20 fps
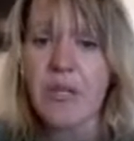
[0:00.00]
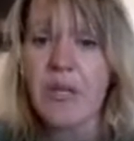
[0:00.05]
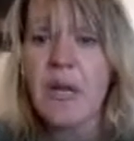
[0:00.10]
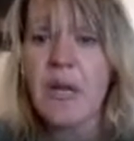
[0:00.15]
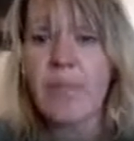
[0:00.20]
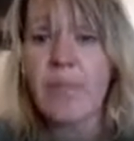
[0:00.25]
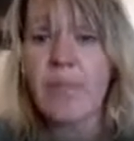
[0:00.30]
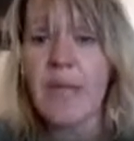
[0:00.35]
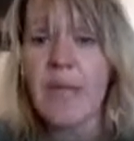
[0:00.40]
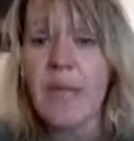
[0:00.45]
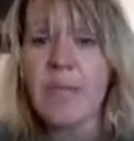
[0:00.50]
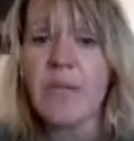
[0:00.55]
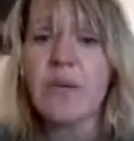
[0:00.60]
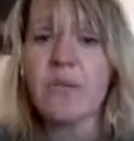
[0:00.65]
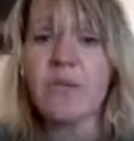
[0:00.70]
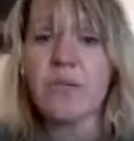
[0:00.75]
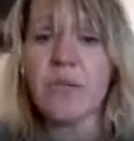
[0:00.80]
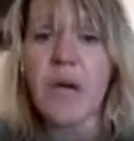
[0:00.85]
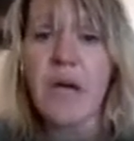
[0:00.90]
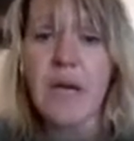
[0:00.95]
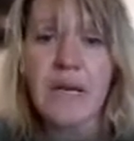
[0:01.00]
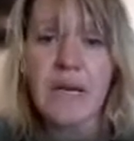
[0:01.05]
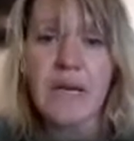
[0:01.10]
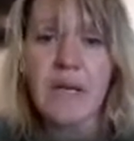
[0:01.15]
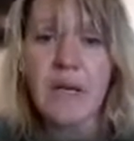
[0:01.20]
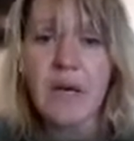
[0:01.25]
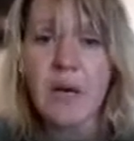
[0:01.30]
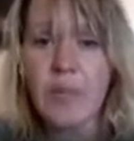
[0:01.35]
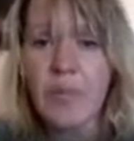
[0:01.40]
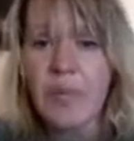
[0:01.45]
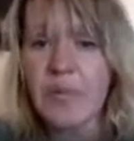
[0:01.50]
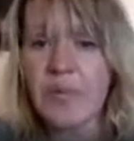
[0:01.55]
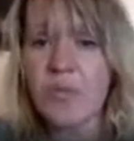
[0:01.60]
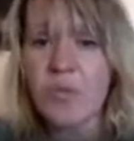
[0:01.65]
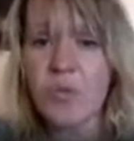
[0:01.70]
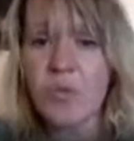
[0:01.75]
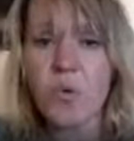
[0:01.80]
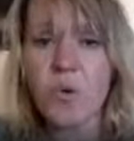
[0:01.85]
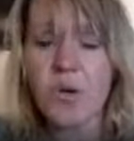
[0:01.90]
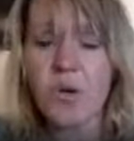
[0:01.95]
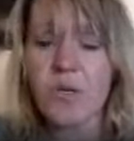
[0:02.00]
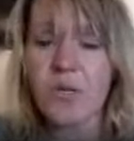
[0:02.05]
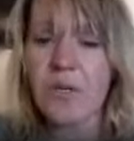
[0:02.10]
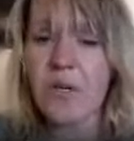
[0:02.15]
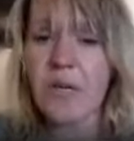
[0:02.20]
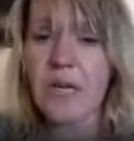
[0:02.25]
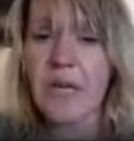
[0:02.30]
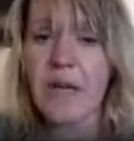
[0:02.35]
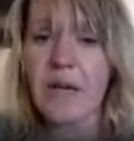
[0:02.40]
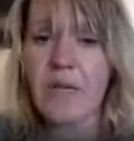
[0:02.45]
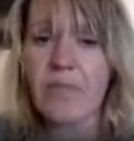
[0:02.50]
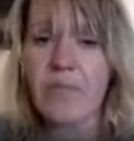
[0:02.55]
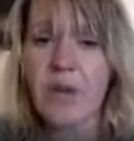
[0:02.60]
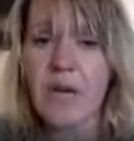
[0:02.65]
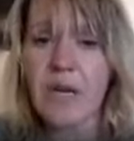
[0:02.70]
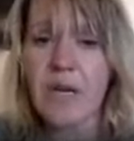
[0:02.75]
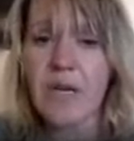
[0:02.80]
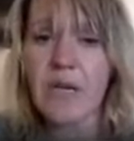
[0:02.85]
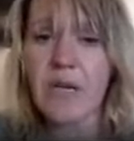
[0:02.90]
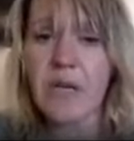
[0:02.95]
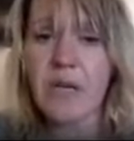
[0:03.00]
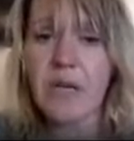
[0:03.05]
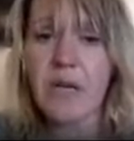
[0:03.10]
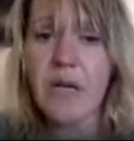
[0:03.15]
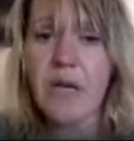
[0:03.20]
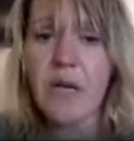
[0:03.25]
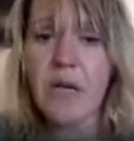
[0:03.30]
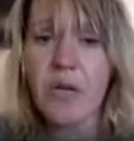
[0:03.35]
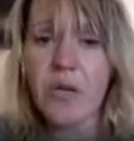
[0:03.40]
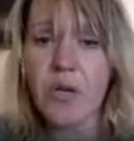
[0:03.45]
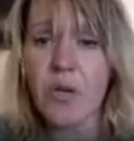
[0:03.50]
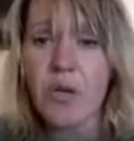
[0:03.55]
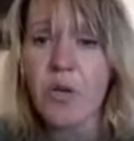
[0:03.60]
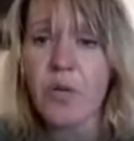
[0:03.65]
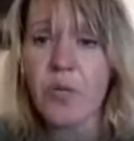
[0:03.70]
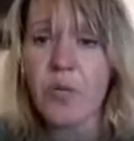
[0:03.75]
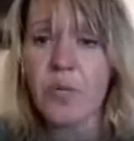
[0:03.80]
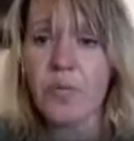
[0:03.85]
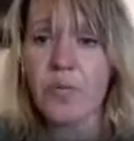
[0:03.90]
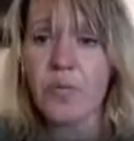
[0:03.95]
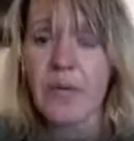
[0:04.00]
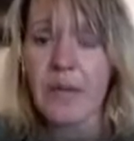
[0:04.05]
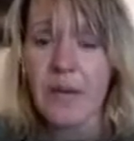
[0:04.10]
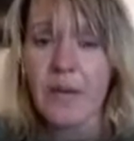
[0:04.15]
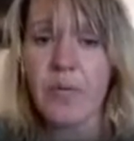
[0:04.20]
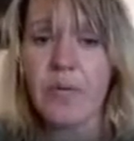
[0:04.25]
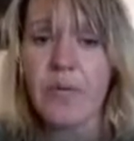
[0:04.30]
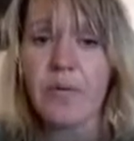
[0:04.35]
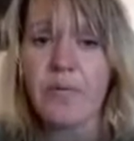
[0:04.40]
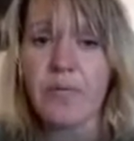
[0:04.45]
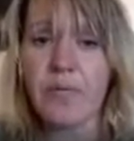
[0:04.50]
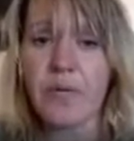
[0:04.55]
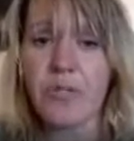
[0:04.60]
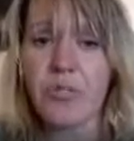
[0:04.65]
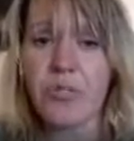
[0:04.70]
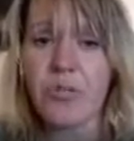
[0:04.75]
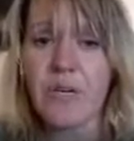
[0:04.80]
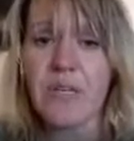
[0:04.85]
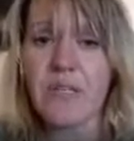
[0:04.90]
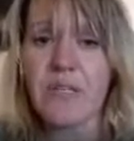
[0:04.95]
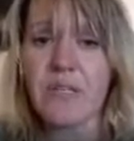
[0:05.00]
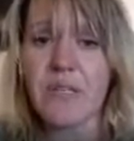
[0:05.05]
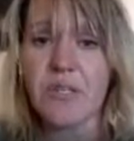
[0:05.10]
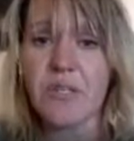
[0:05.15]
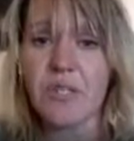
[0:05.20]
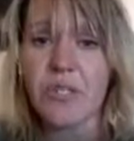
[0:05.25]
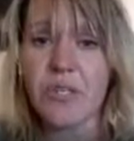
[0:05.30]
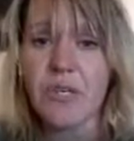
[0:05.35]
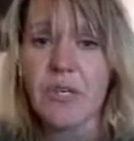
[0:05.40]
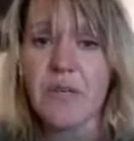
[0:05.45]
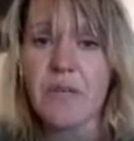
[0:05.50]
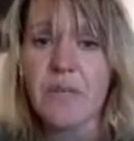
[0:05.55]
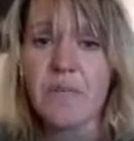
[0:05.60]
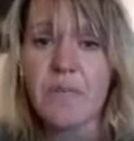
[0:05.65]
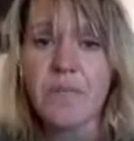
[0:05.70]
Maybe you're lining up at the door and you're getting ready to go out for transition.